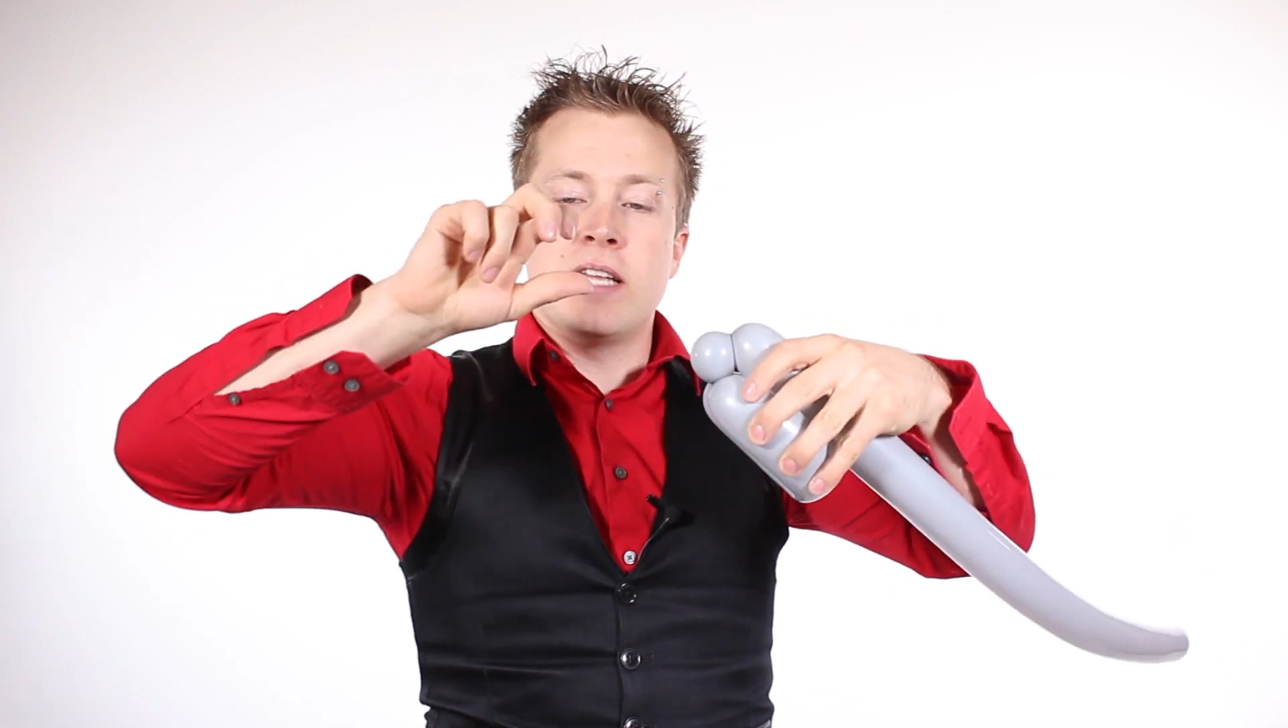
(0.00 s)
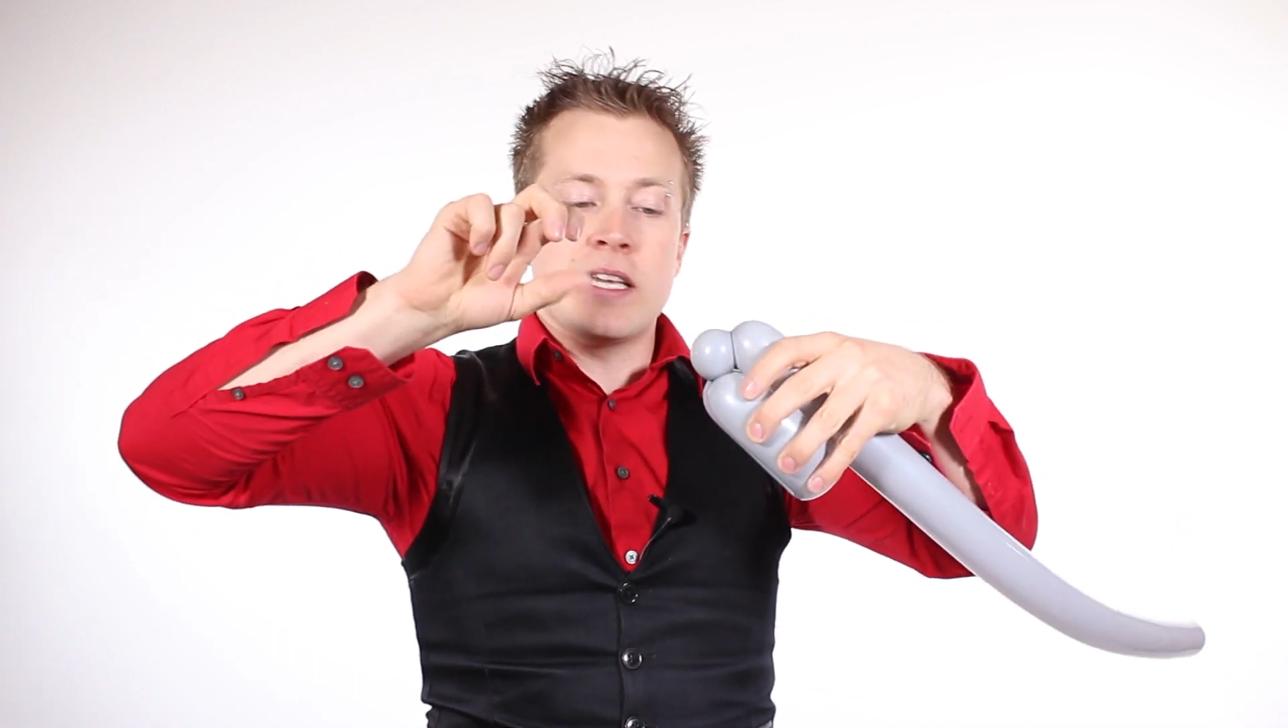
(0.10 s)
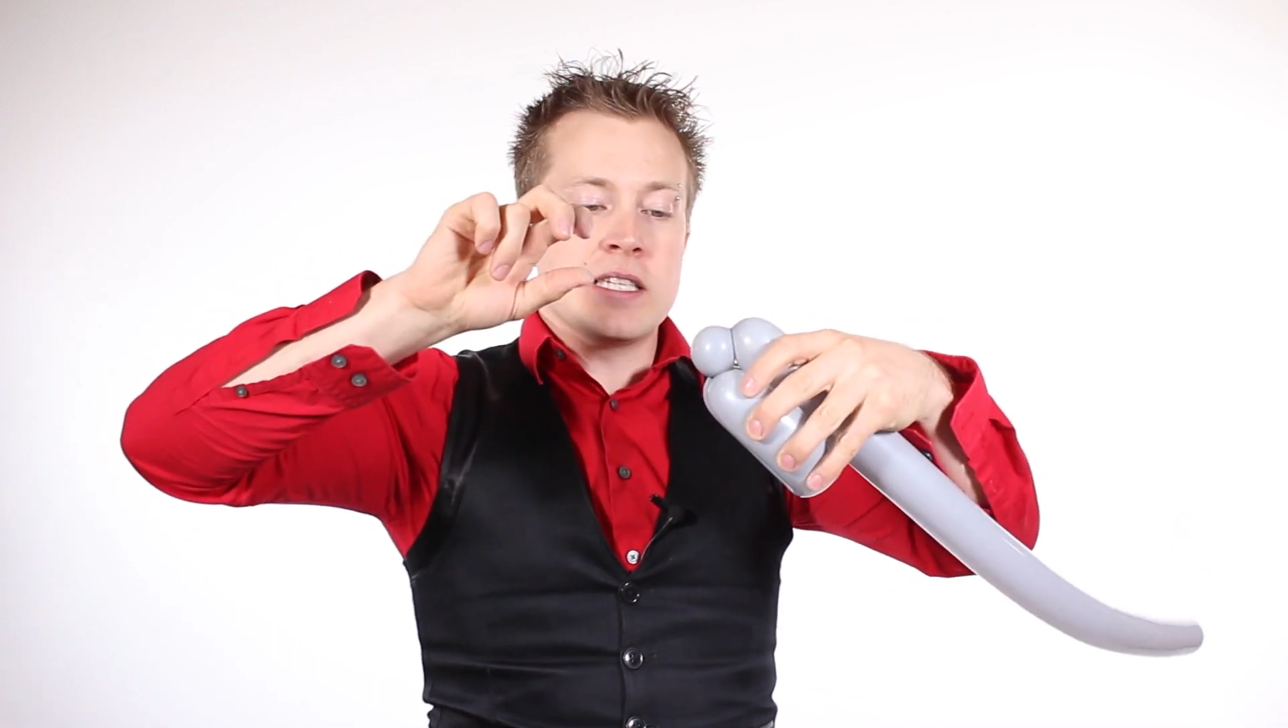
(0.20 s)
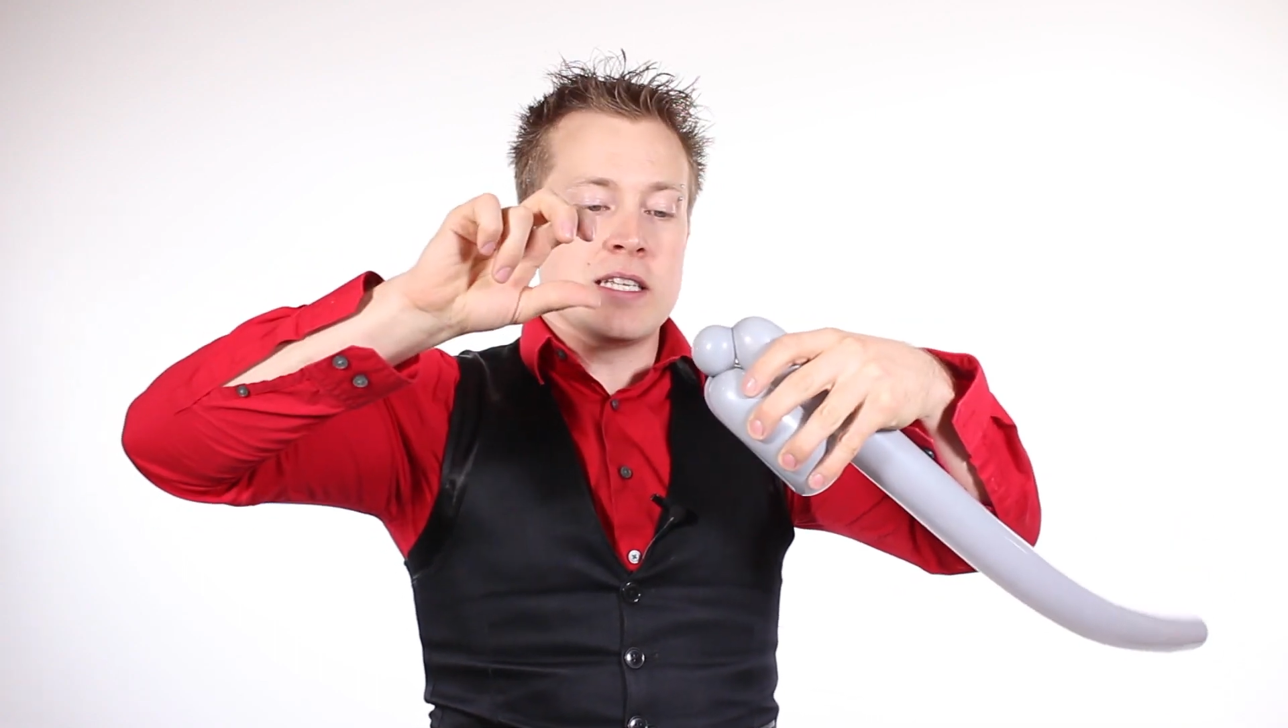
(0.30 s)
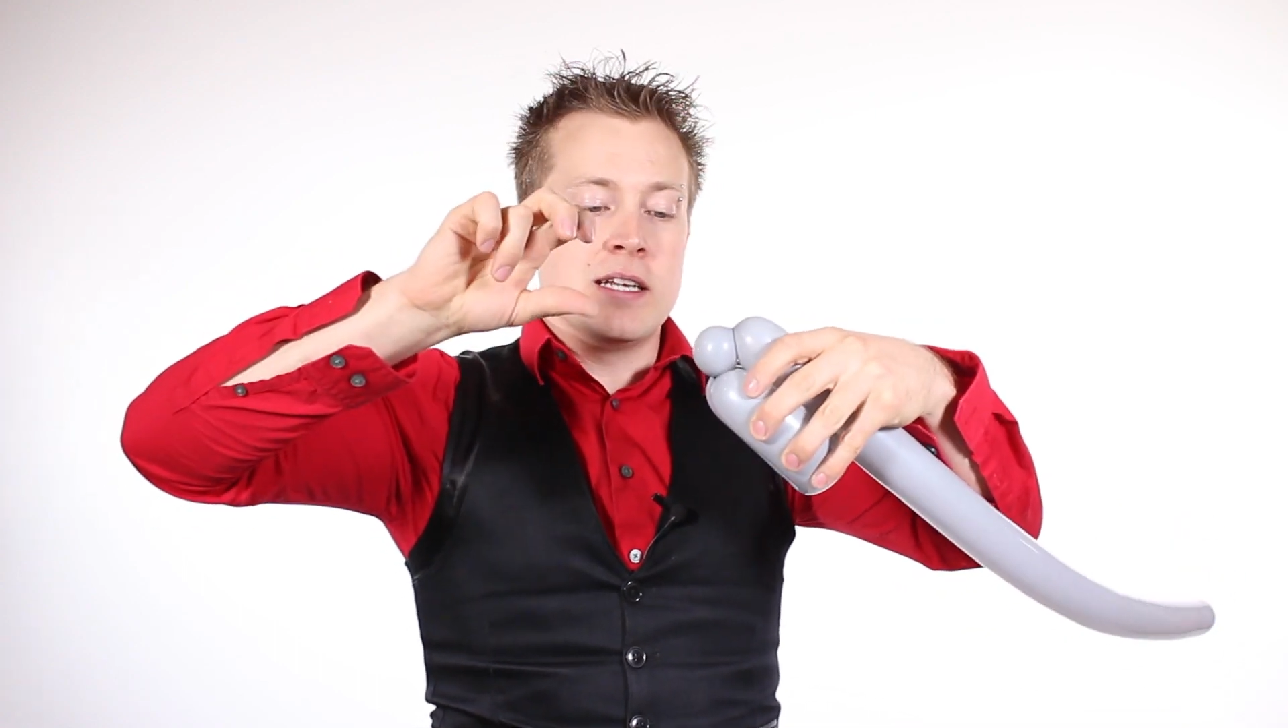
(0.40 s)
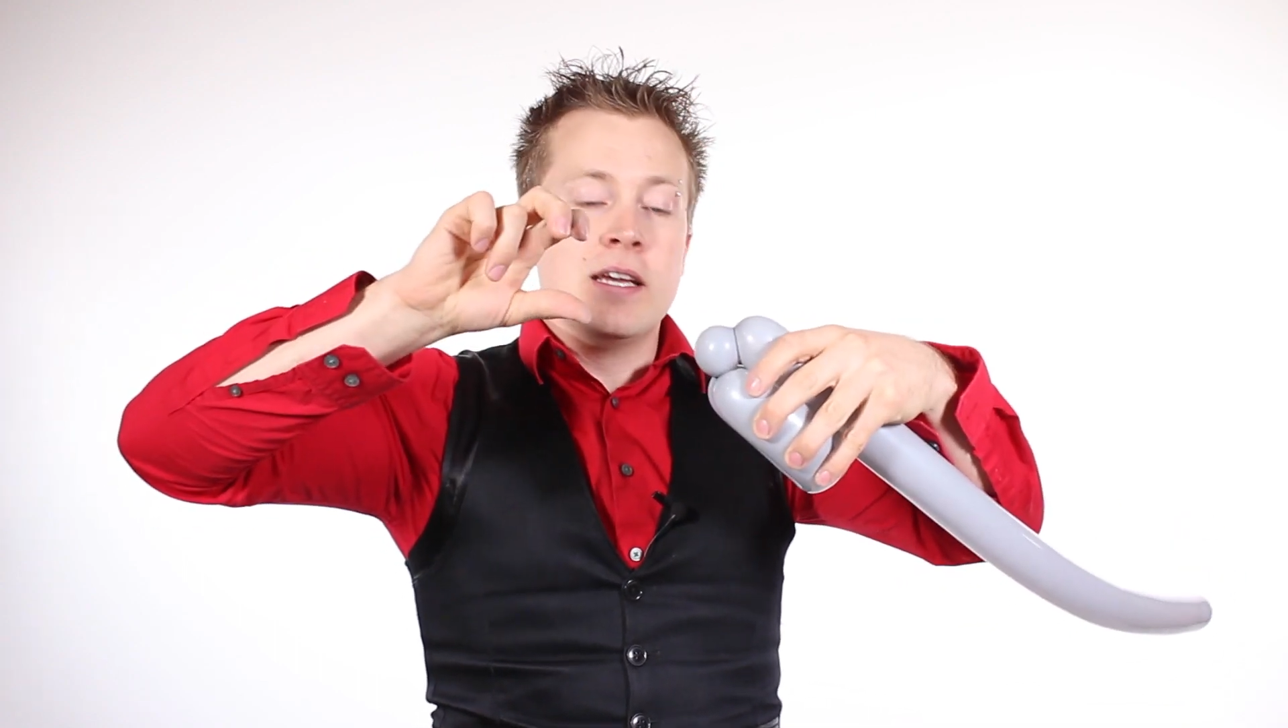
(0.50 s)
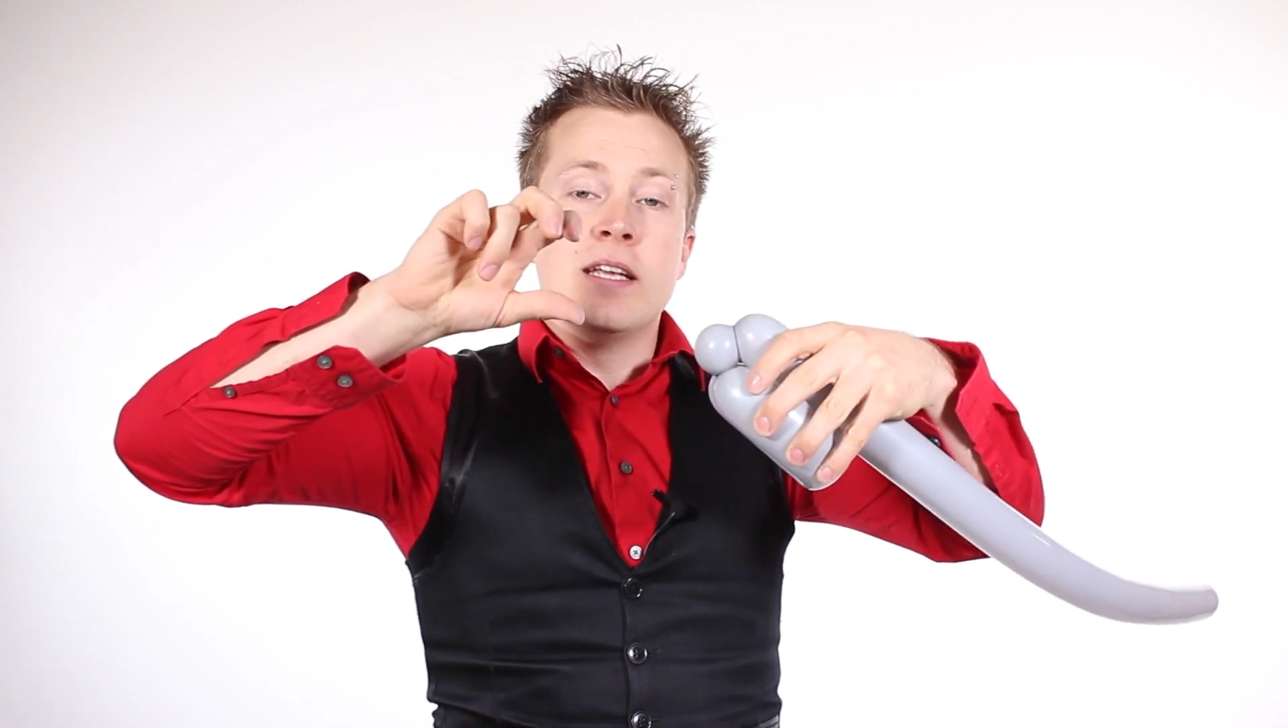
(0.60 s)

Next,